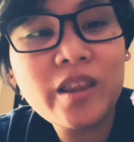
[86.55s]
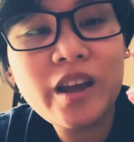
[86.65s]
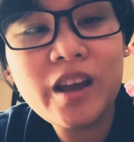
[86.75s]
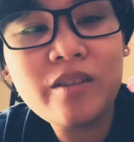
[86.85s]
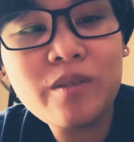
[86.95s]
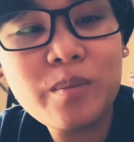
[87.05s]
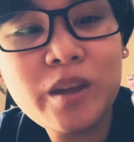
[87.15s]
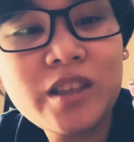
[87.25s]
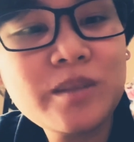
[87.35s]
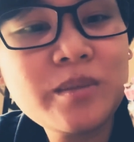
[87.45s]
that
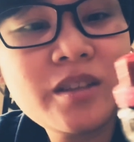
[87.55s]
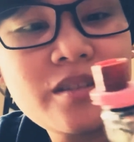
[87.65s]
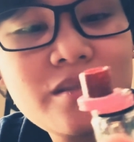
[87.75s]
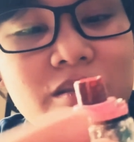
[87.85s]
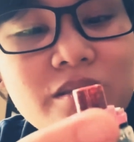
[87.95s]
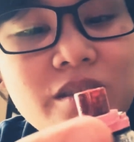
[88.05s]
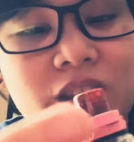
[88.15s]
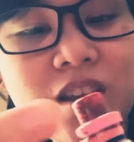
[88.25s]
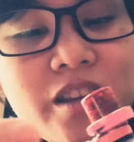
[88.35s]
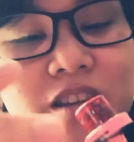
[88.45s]
replacement
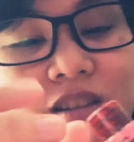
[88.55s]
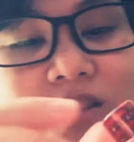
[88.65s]
thing is,